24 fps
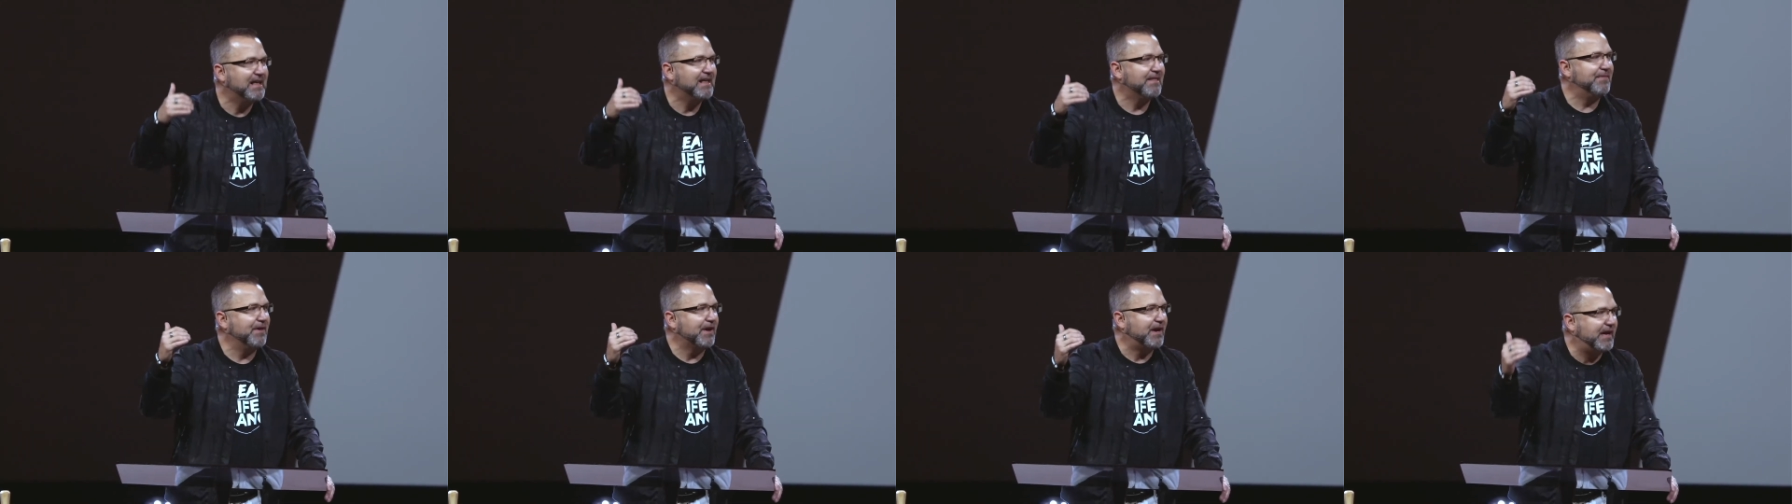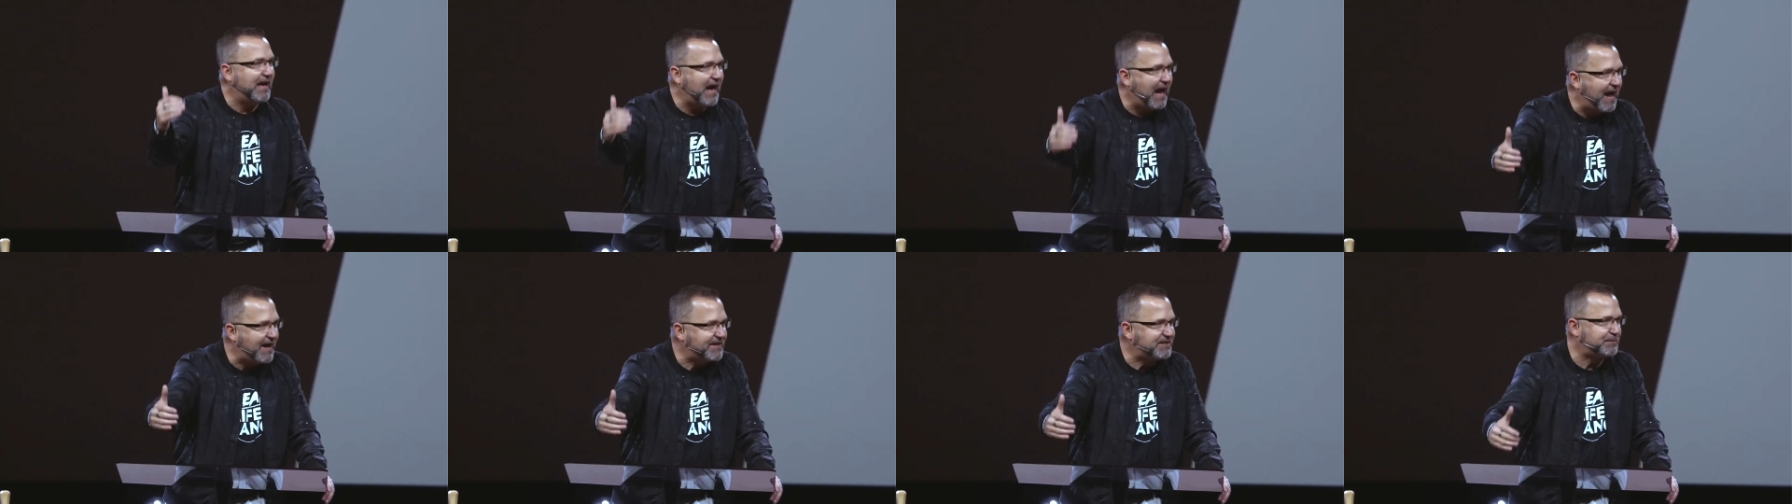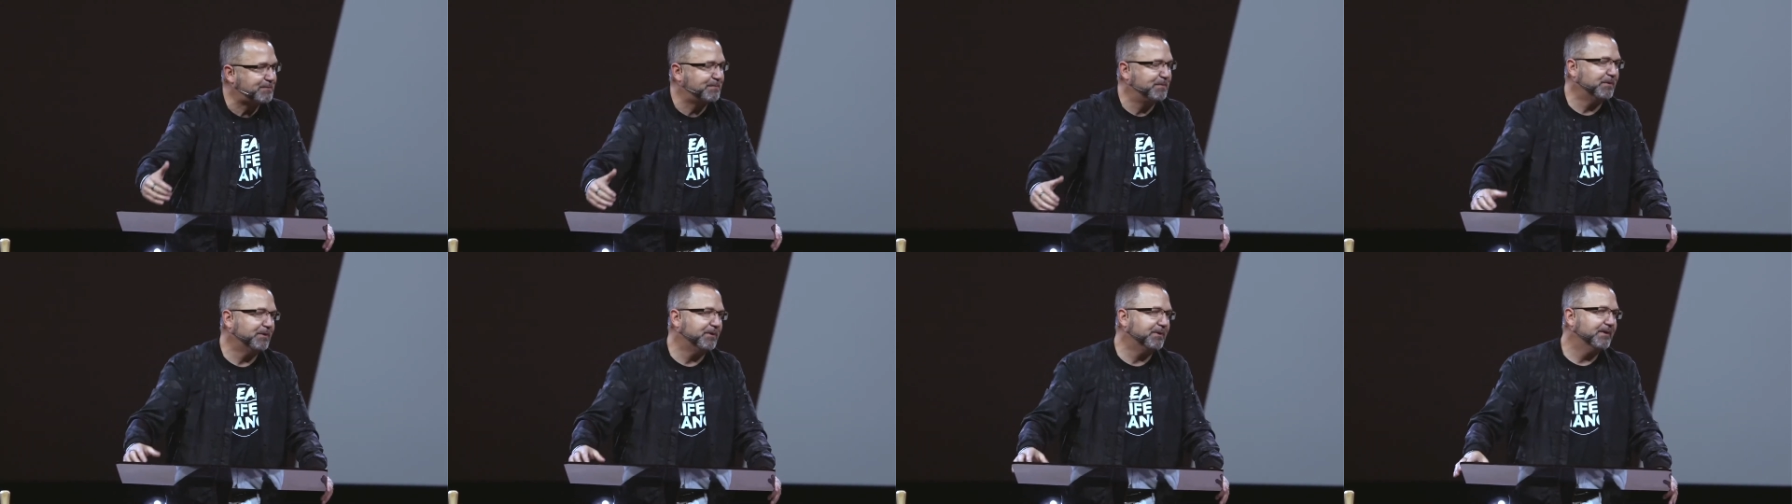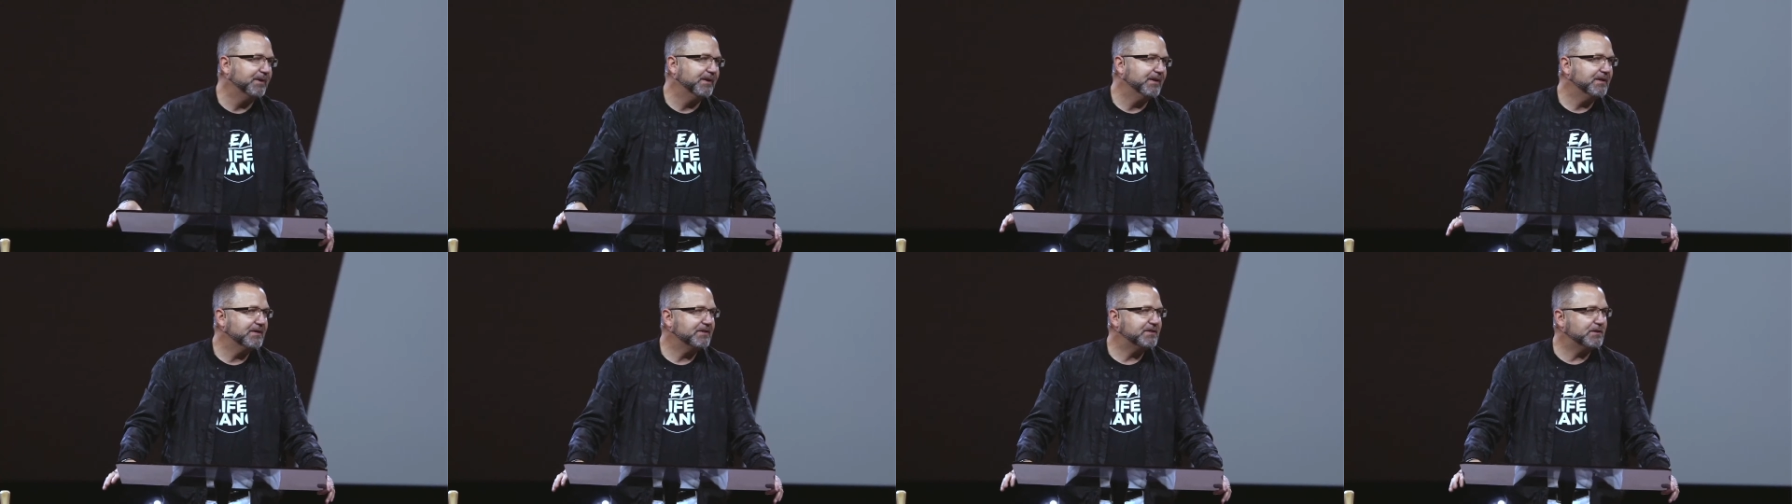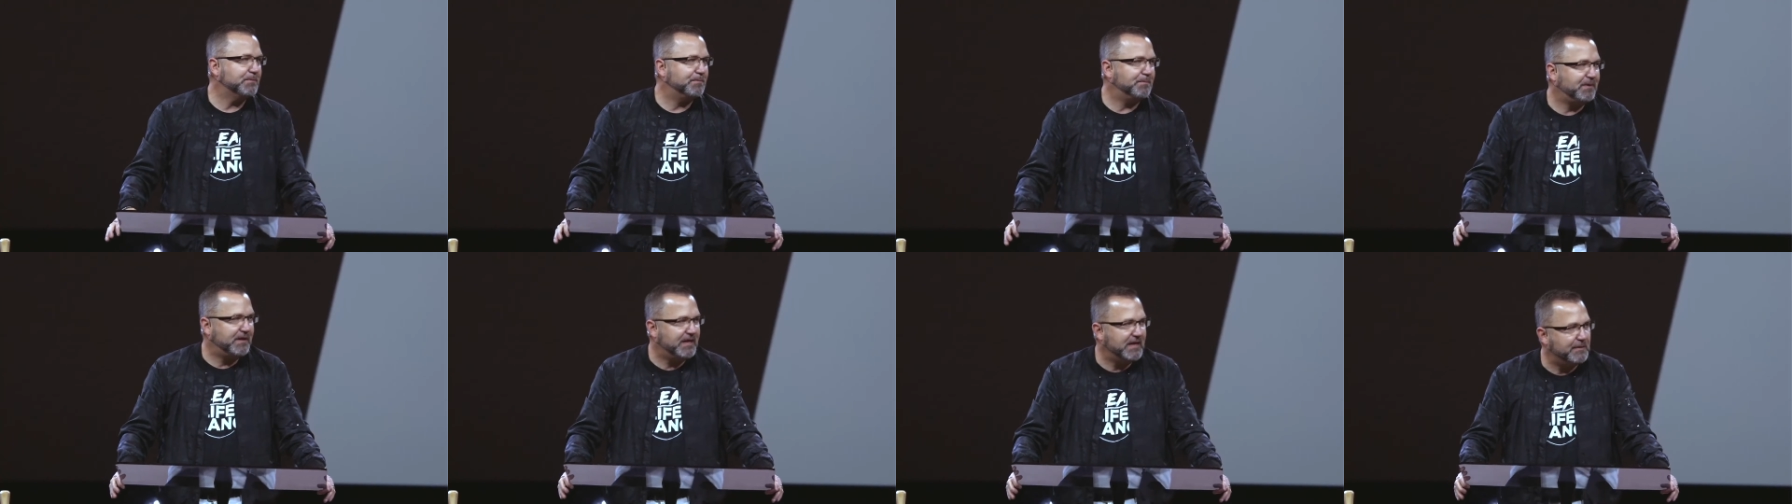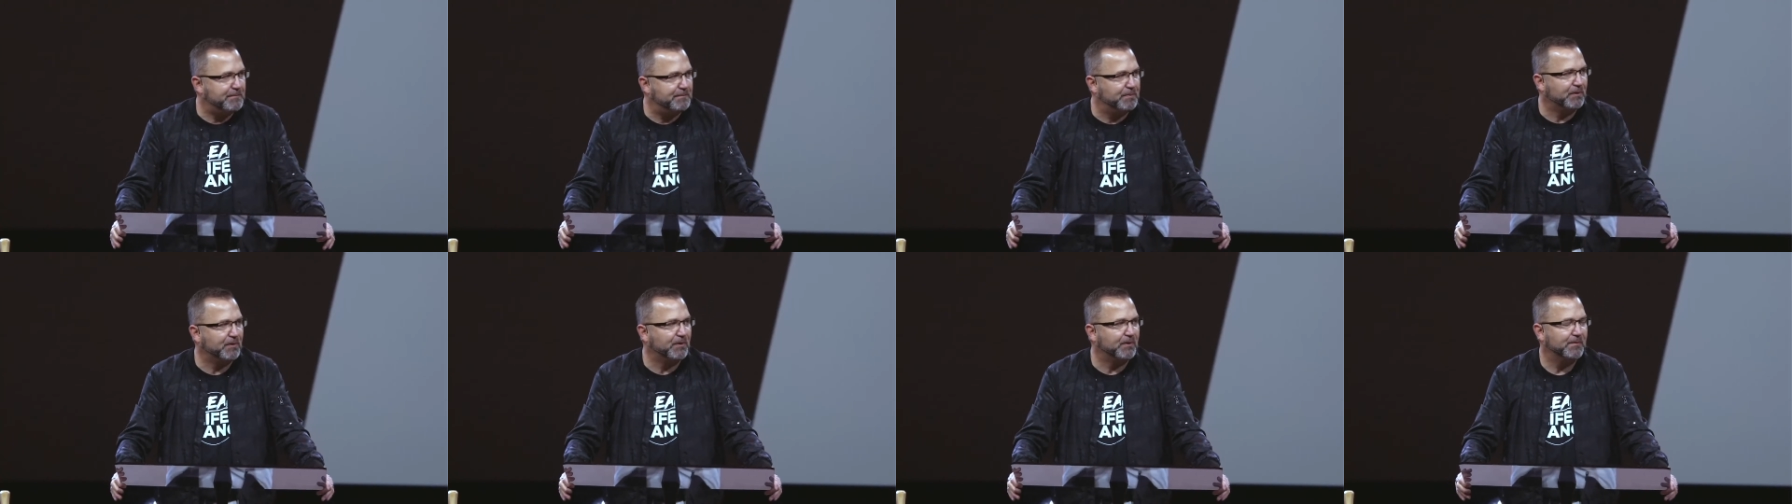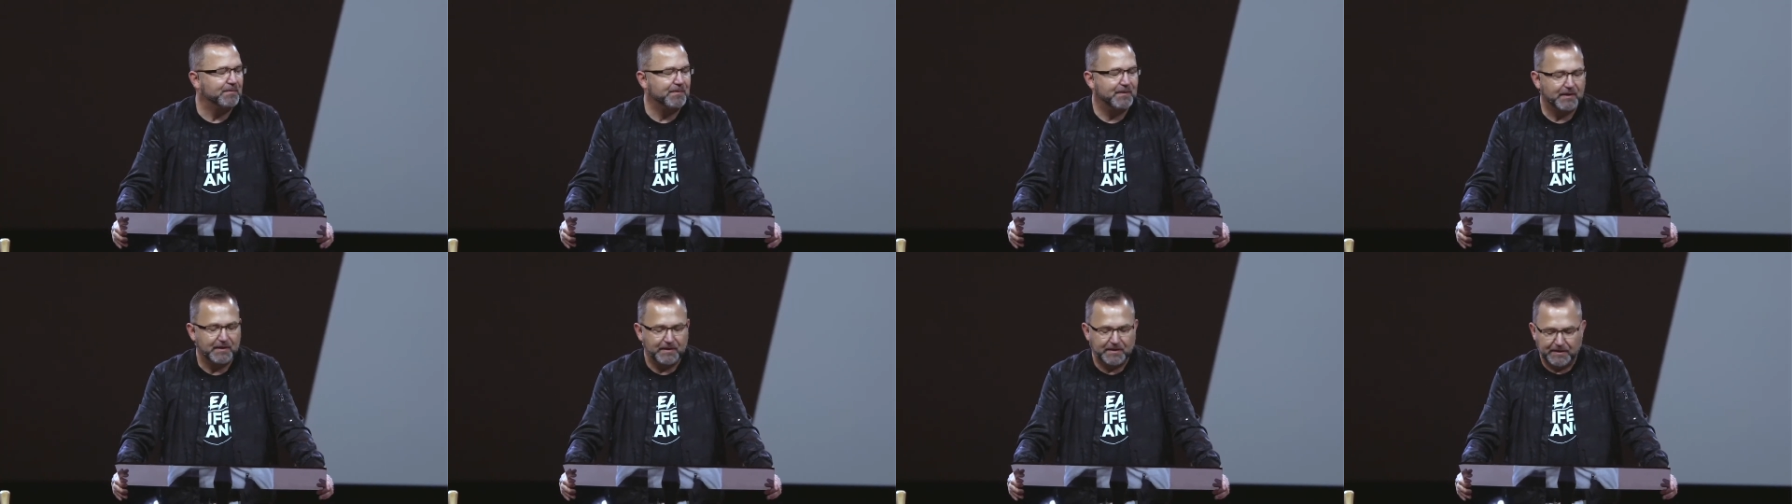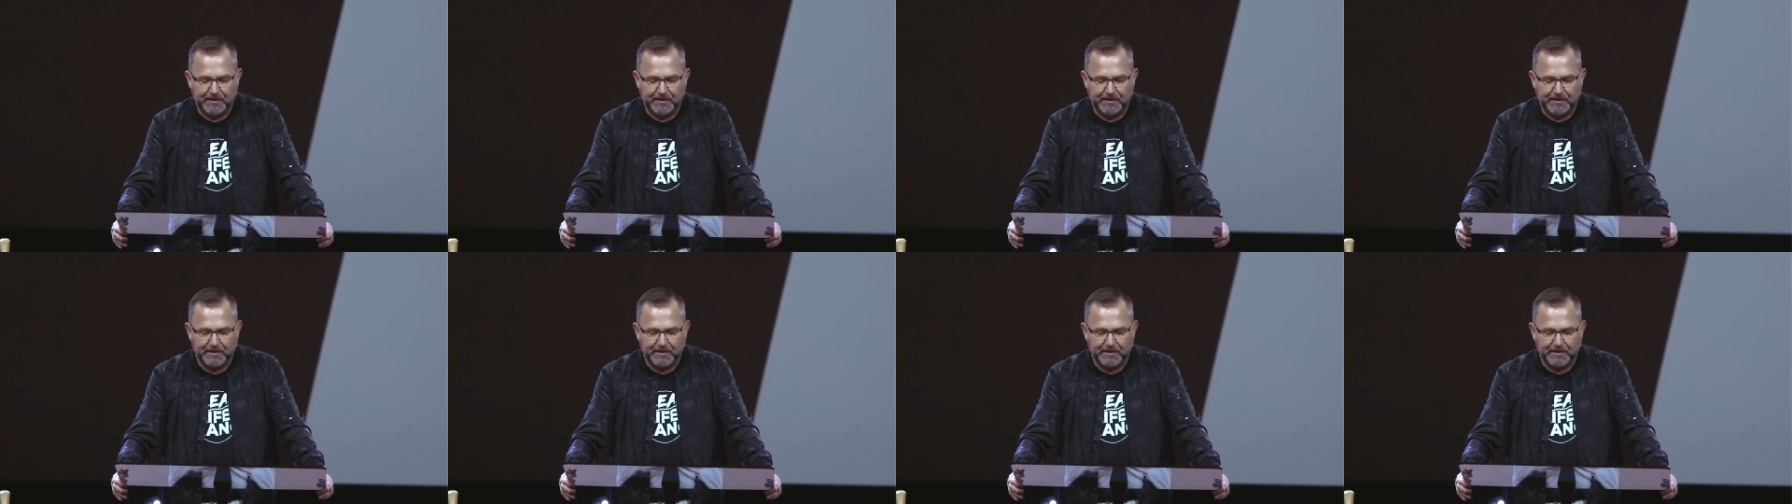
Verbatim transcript: the gospel to people